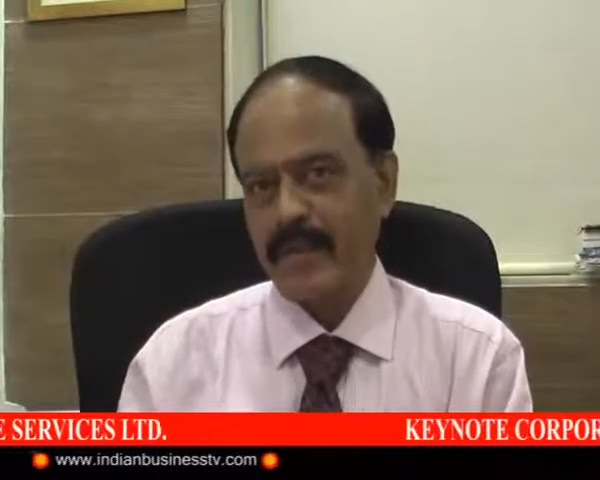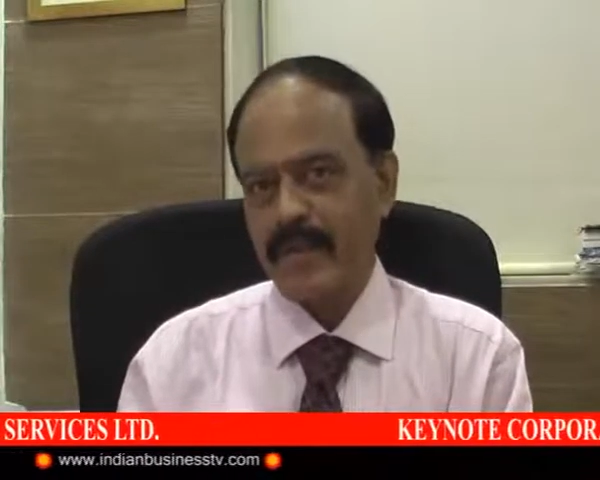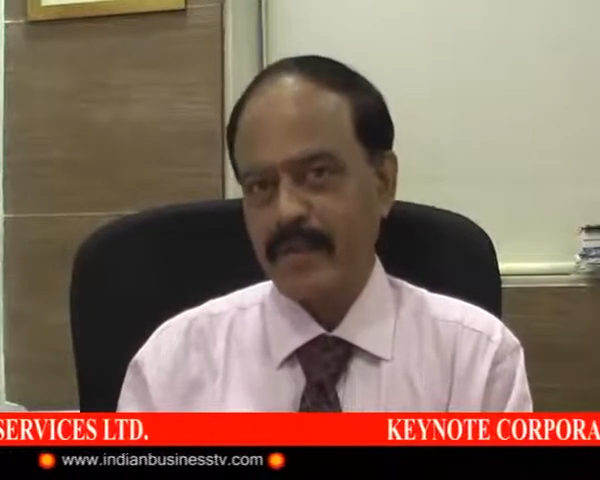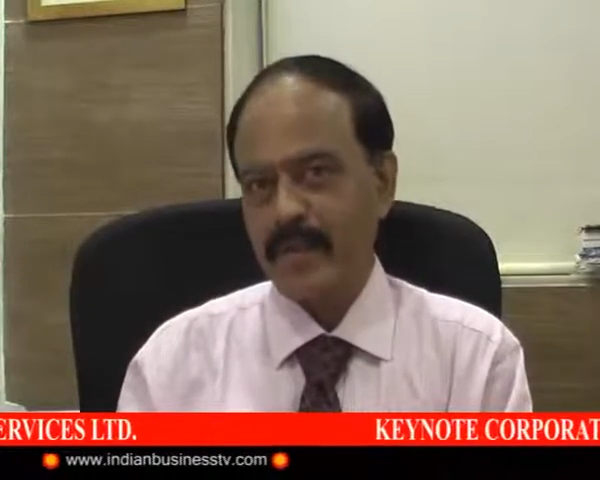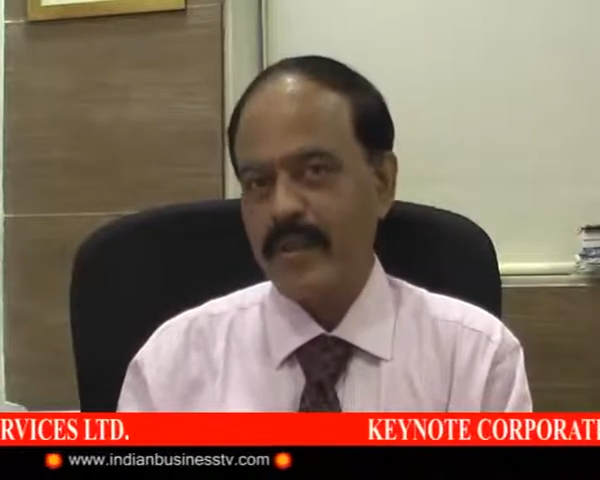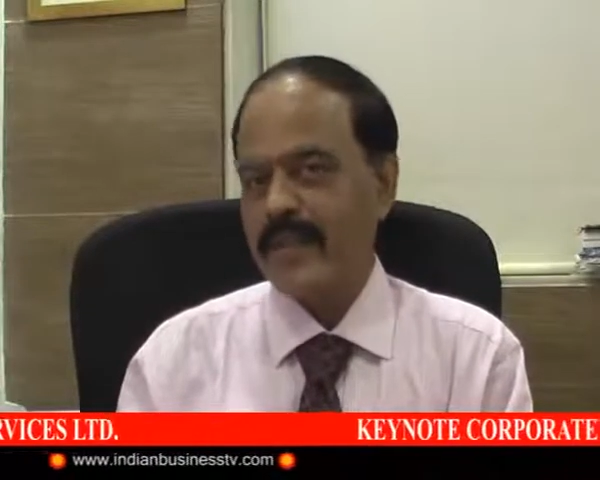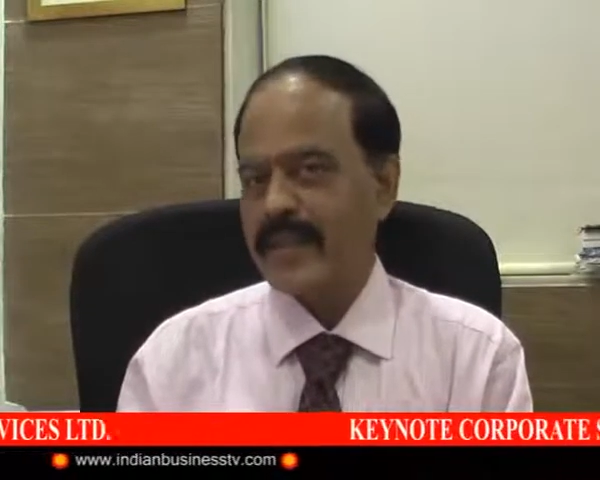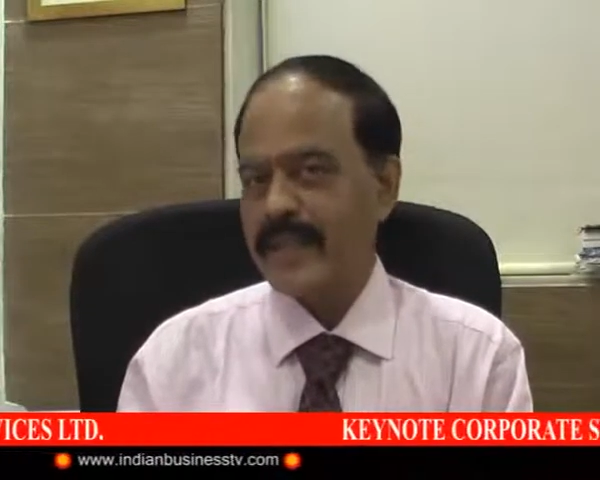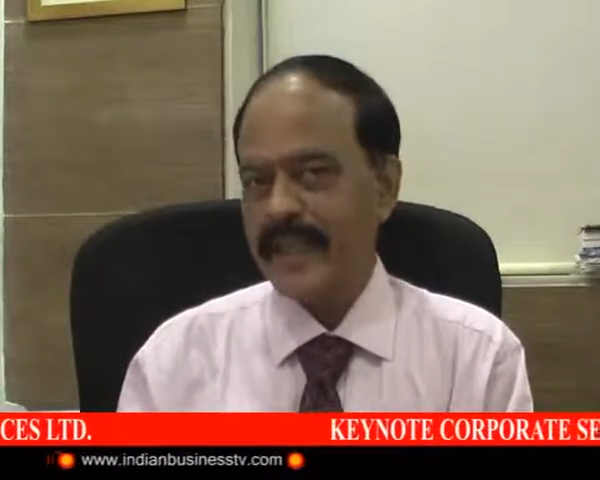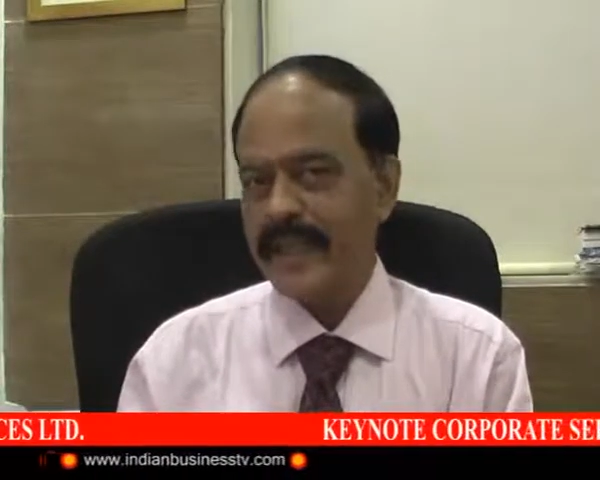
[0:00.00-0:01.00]
So
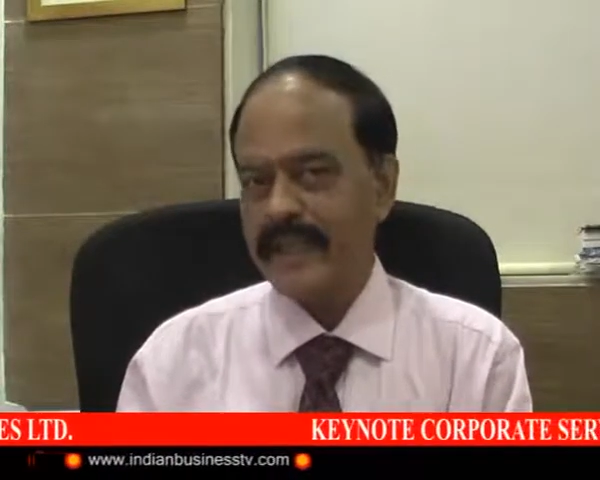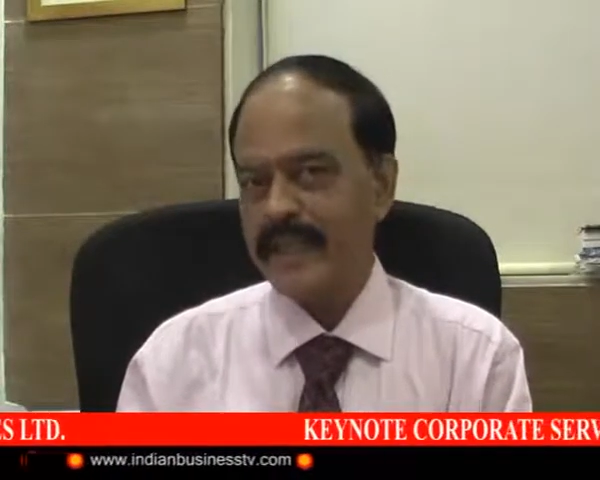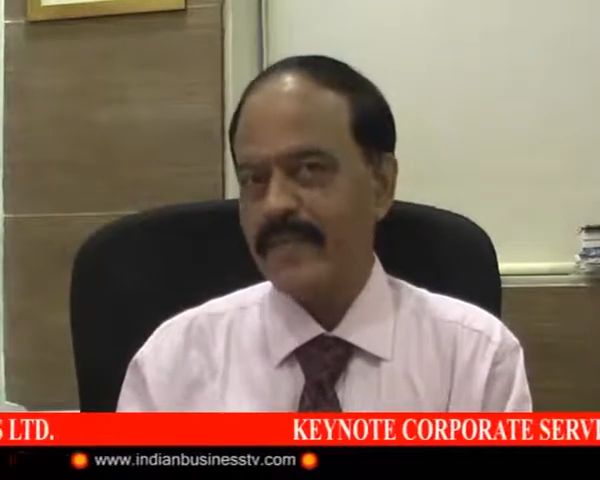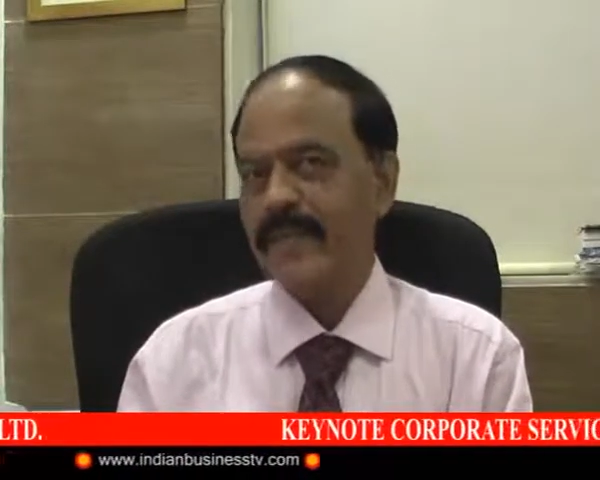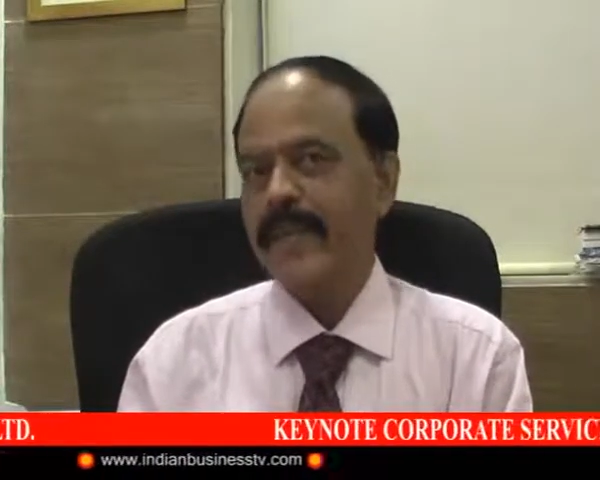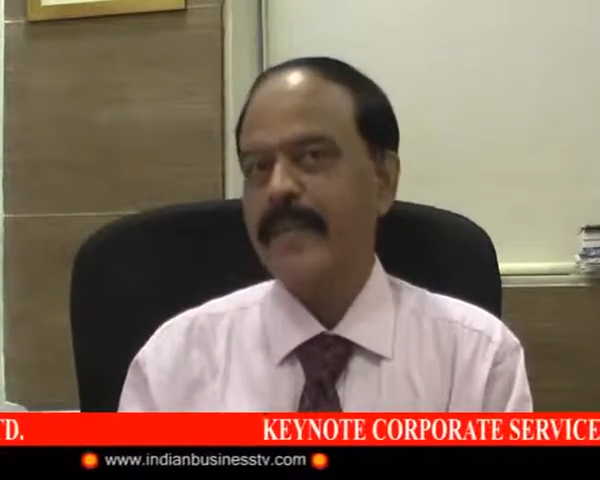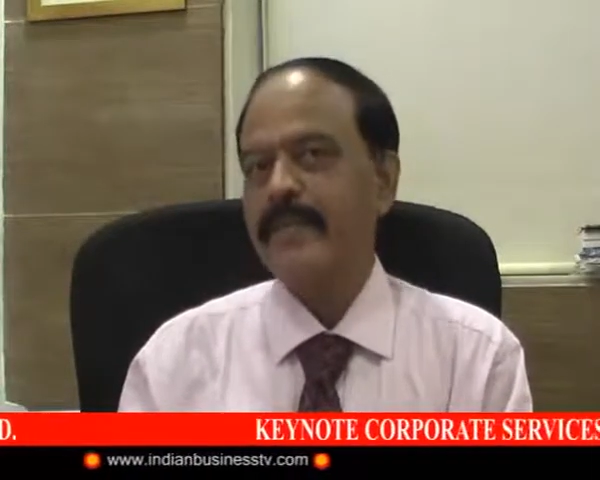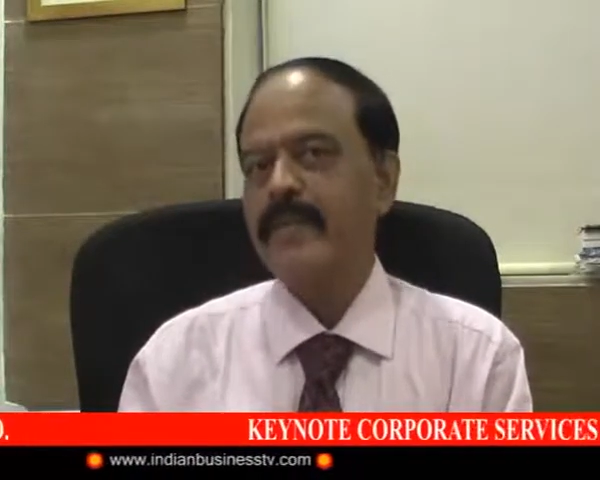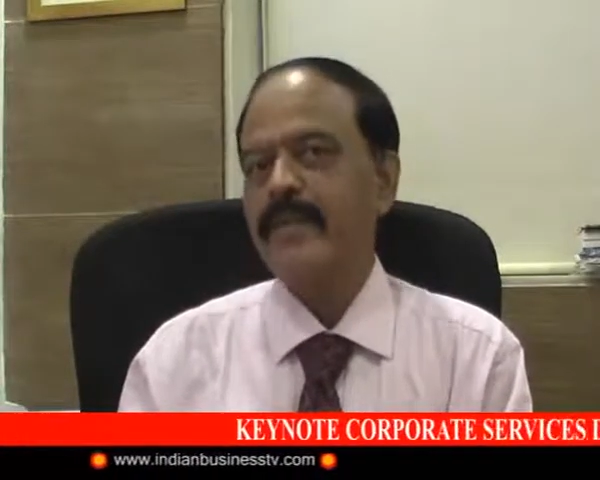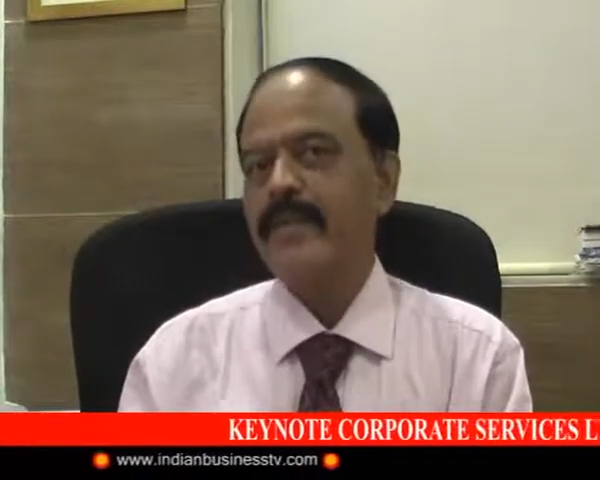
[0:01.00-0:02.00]
selection of an
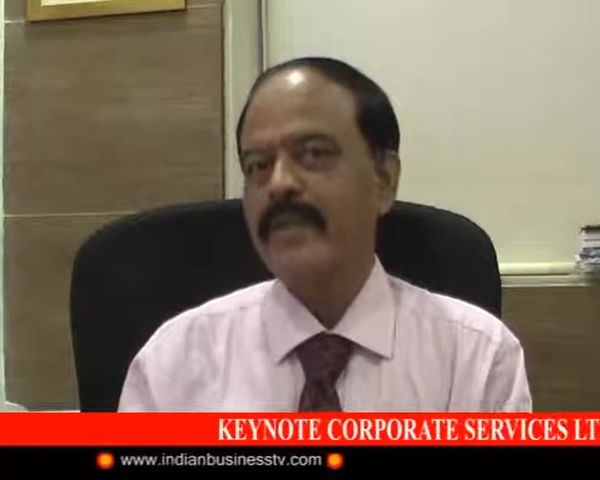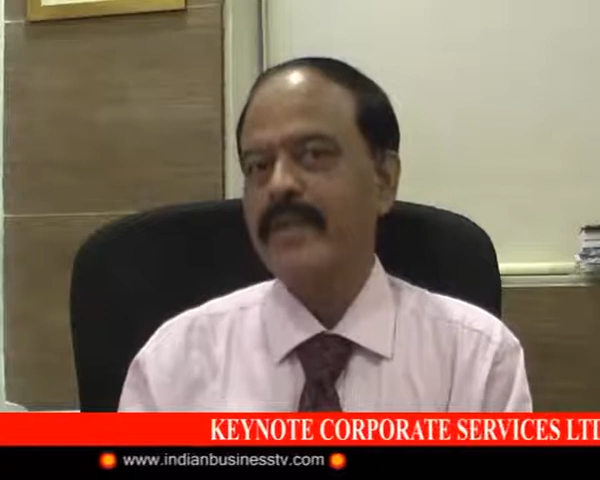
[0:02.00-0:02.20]
IPO